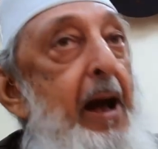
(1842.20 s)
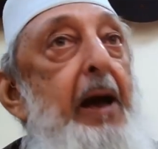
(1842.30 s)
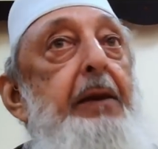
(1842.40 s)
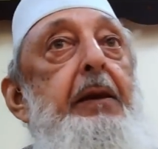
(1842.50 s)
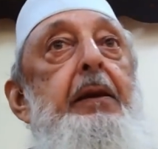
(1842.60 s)

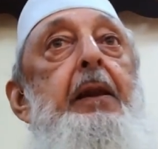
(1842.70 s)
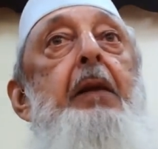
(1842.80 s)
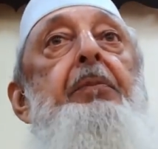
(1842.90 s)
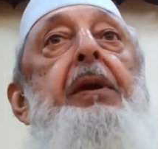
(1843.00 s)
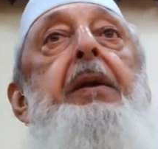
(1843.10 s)
And
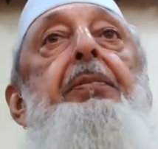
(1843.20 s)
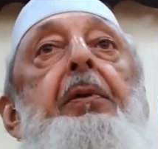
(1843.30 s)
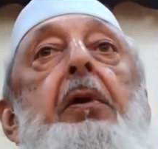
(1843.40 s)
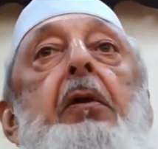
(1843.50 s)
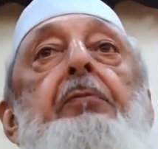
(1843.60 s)
the
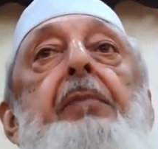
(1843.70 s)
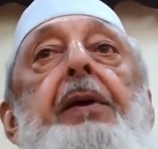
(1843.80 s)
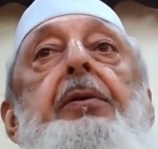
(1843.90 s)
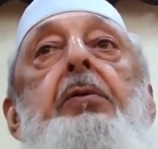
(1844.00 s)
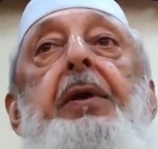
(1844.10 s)
people of
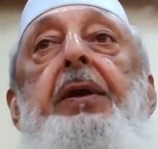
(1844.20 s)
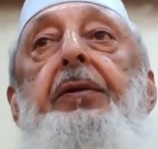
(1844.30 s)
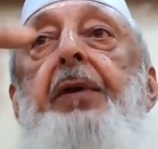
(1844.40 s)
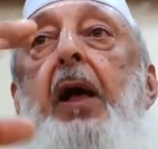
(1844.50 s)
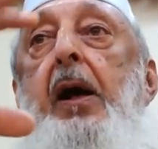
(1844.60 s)
Banu
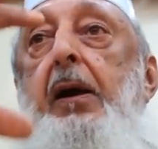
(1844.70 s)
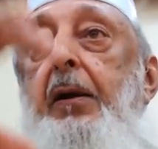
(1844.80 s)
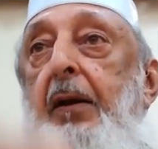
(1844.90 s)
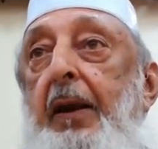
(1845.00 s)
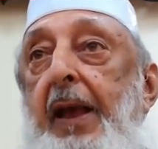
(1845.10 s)
Ishaq
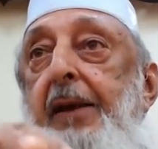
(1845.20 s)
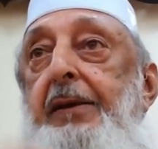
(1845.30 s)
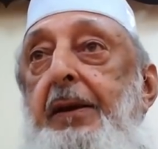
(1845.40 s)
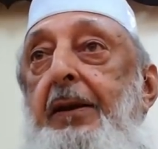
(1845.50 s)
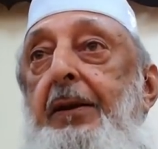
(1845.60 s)

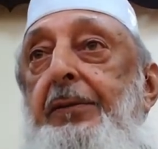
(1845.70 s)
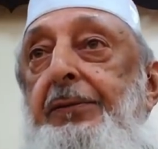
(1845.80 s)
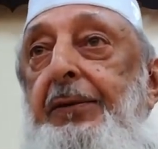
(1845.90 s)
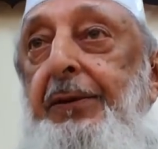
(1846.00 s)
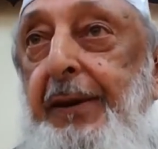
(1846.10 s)
land in this
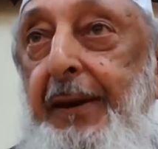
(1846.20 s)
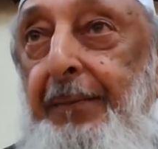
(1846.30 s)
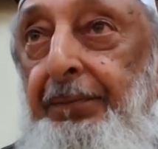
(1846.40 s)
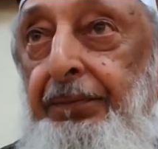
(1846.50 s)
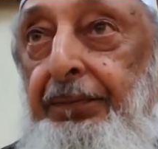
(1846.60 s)
city,
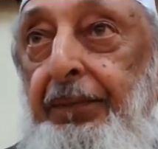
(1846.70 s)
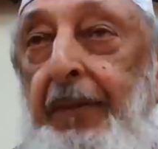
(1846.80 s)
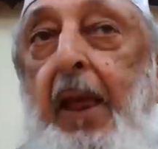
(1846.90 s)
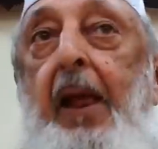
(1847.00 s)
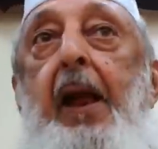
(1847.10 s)

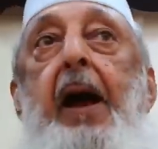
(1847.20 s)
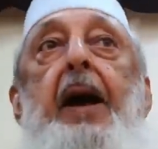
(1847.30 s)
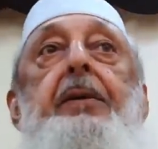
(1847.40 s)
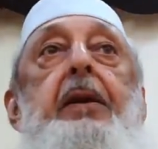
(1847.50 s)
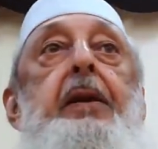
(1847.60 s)

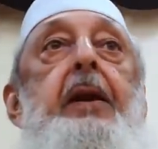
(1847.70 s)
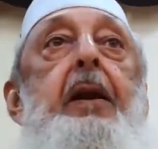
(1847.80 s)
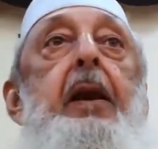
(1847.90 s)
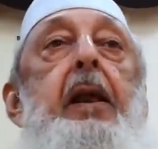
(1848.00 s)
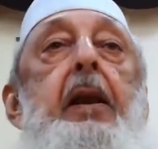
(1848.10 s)
and they
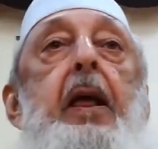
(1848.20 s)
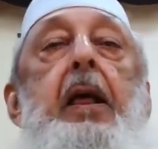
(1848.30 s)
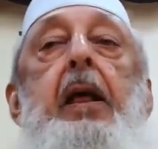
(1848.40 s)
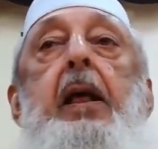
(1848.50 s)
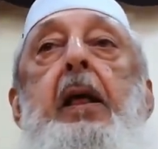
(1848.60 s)
declare,
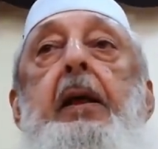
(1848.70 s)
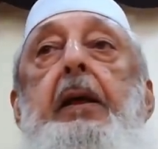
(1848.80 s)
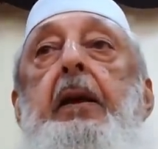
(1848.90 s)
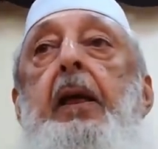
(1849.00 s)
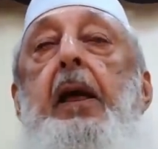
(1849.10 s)
La
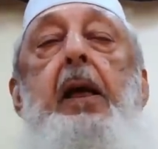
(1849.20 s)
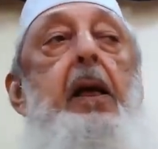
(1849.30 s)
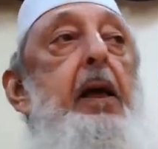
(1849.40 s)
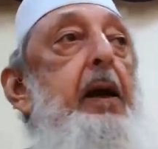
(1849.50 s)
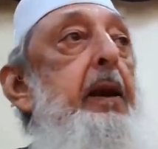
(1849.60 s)

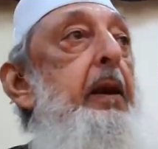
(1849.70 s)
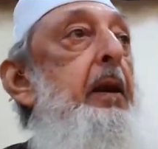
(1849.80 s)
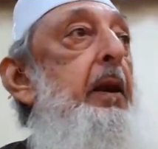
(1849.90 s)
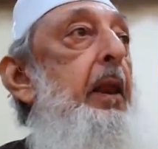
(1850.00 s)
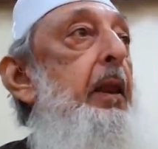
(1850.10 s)
ilaha
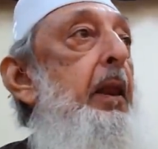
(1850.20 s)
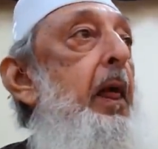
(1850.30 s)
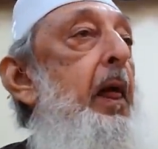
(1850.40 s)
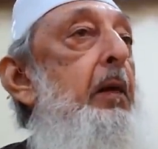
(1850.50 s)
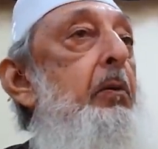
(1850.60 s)

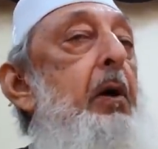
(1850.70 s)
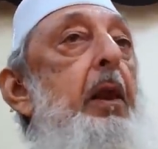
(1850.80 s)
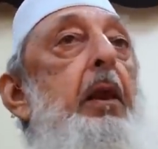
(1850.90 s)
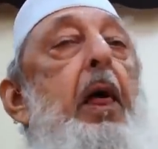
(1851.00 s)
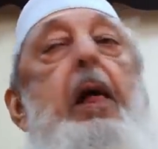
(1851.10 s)
illallahu,
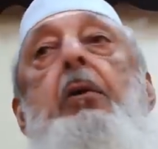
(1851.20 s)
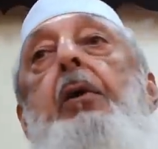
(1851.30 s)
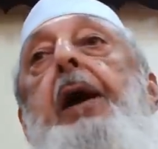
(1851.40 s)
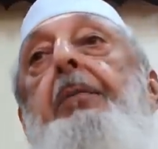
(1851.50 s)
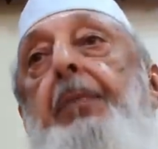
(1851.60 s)

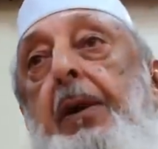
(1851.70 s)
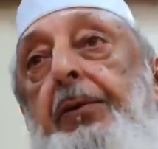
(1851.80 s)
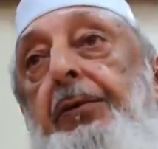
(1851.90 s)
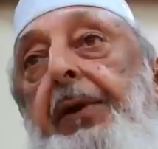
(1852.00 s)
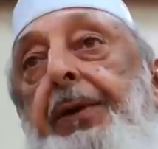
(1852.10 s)
Allahu Akbar,
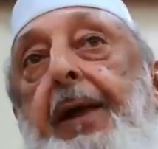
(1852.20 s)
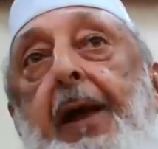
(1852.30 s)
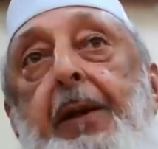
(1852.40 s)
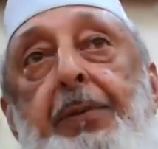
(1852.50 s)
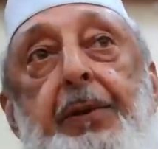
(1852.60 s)
three
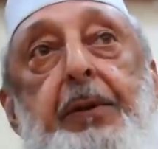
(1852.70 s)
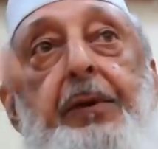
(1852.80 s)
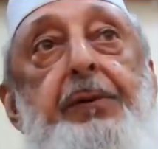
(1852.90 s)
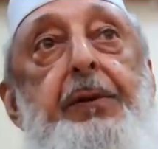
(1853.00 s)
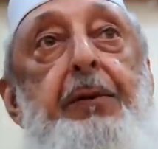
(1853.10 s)
times, and
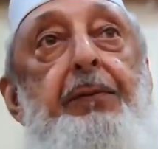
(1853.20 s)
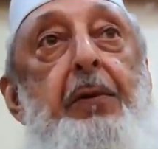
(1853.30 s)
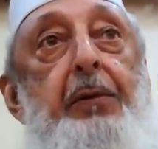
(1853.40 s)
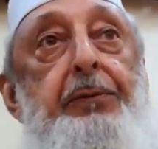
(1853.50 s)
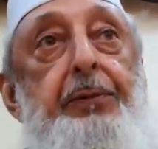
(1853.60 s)
the city
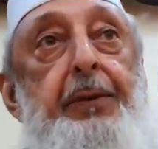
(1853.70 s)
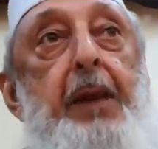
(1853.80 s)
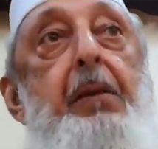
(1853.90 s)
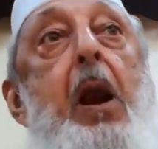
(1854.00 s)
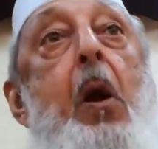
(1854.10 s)
falls to
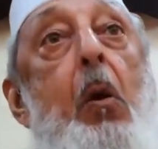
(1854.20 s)
them